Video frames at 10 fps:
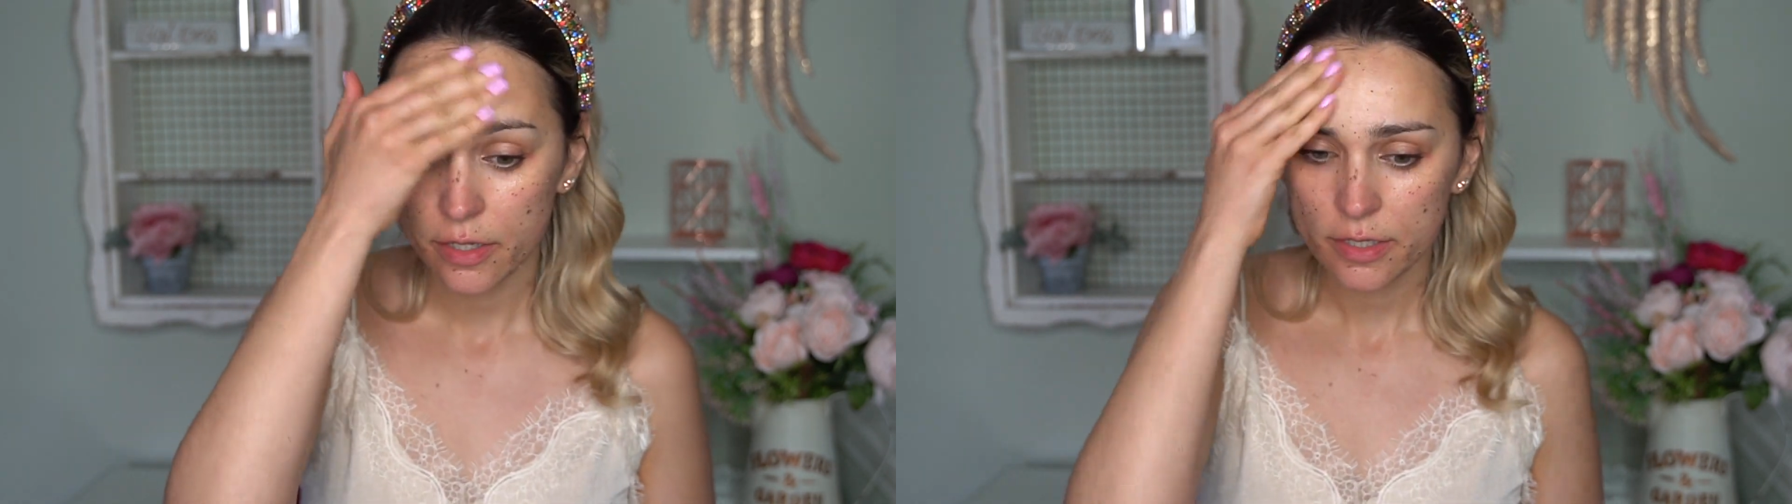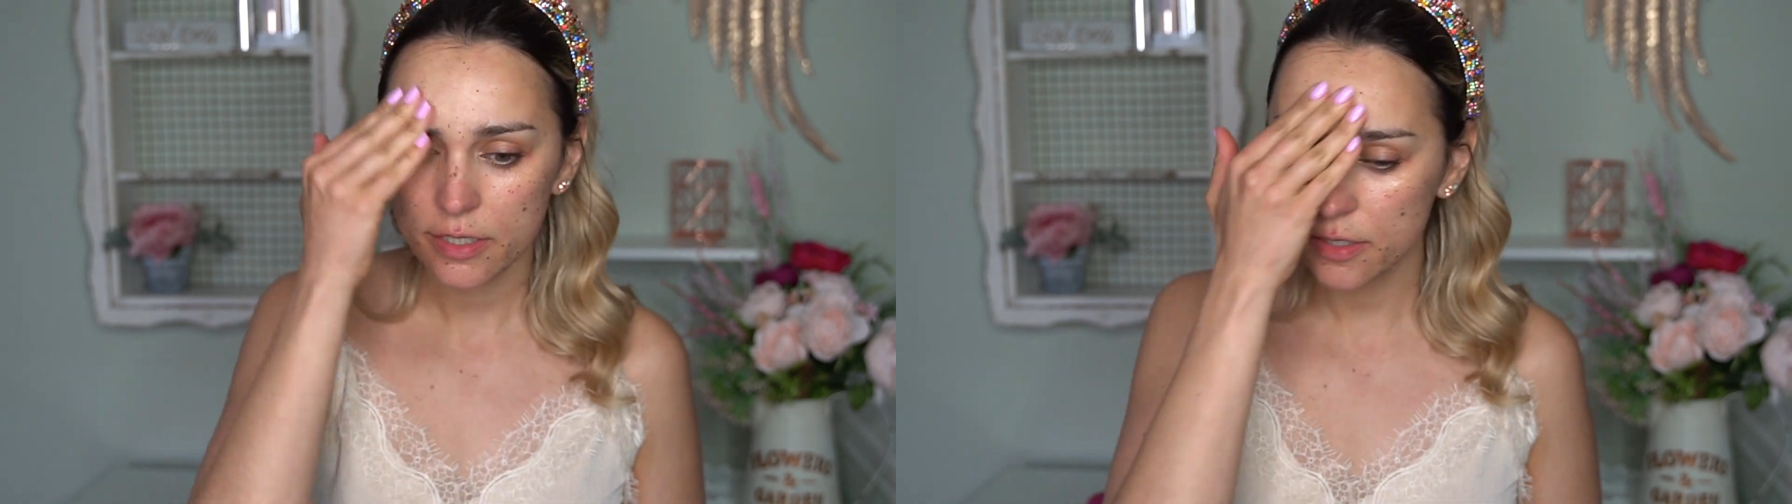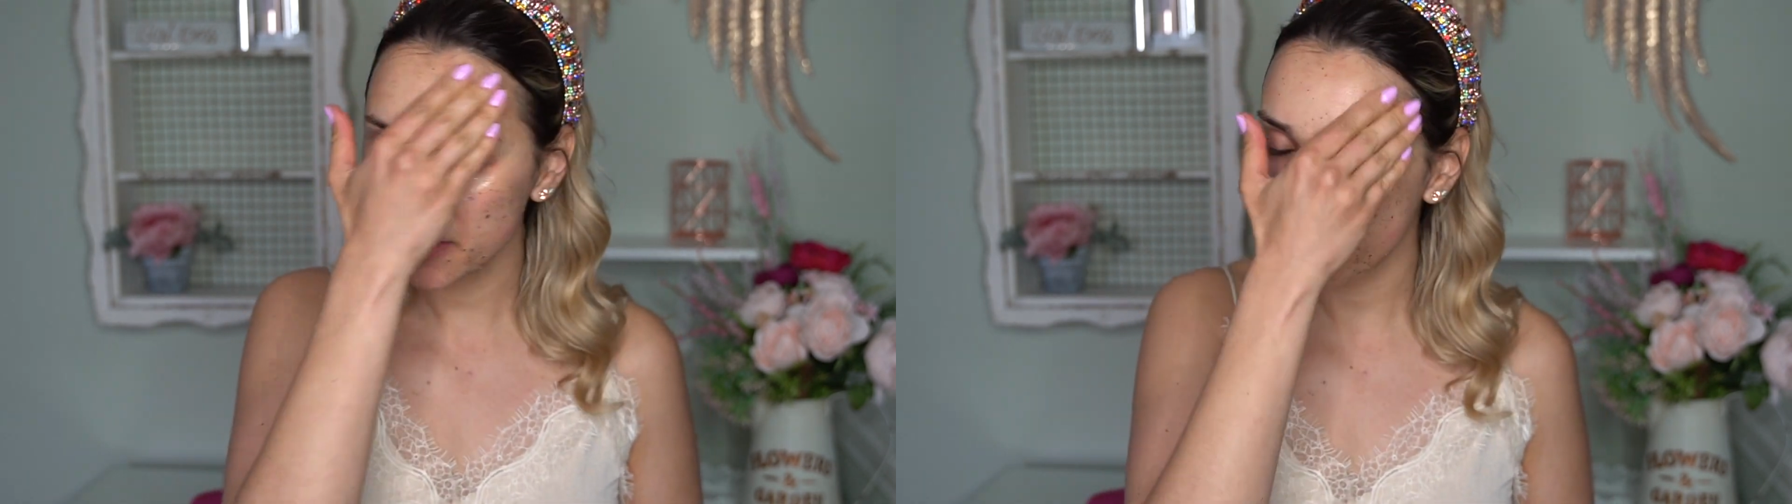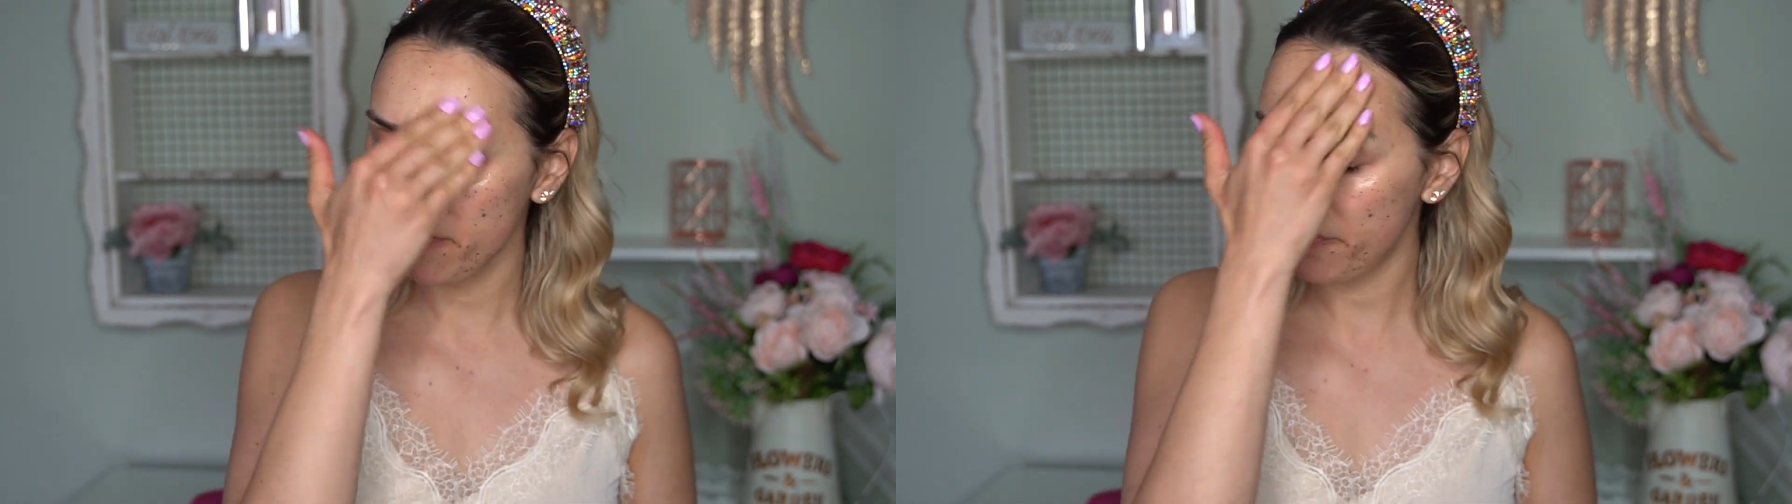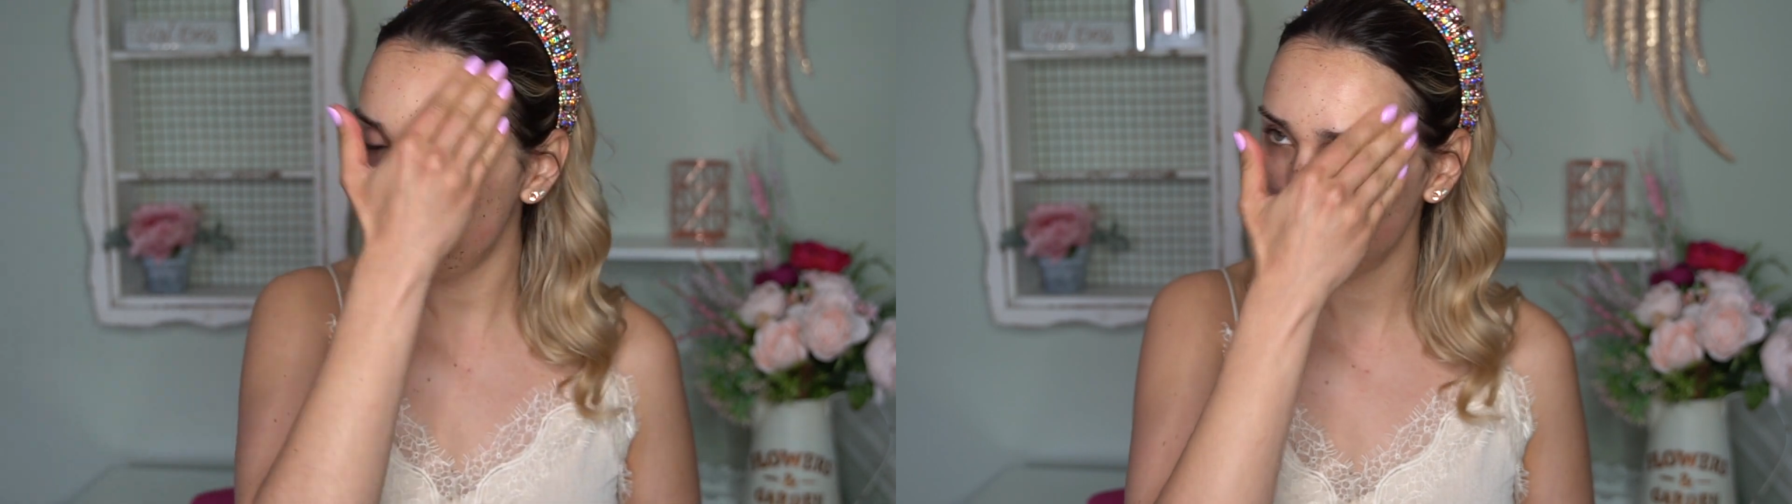Since I
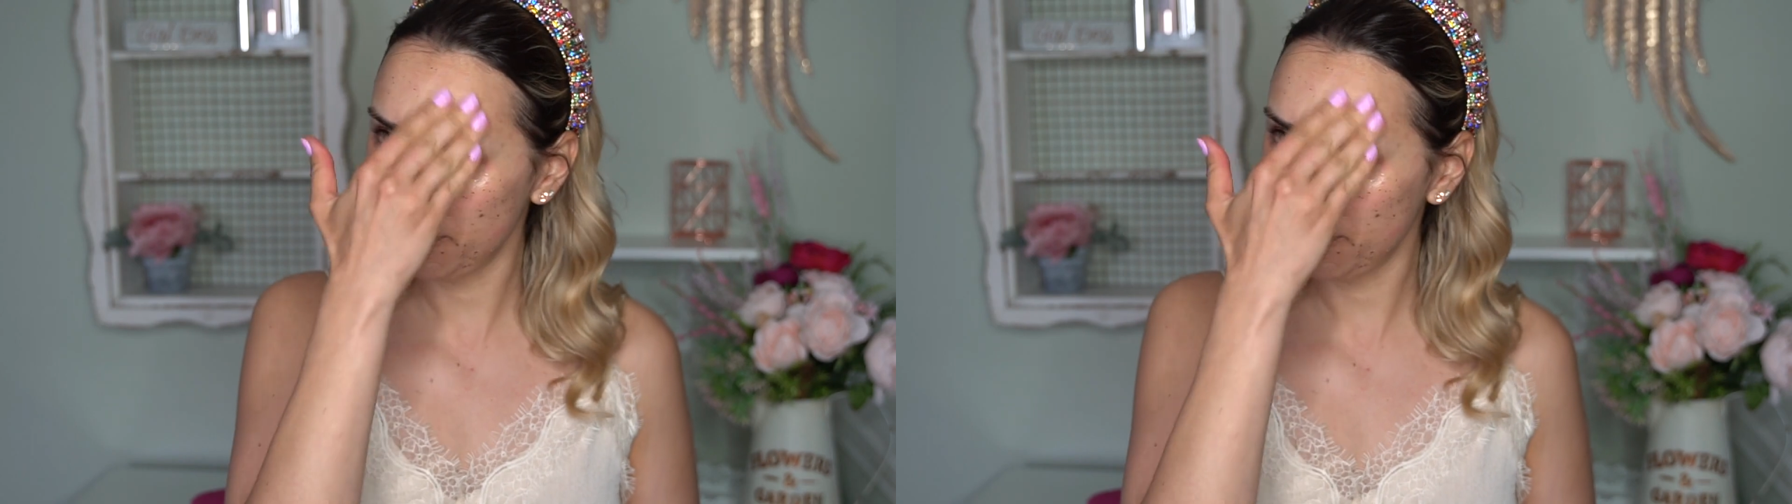have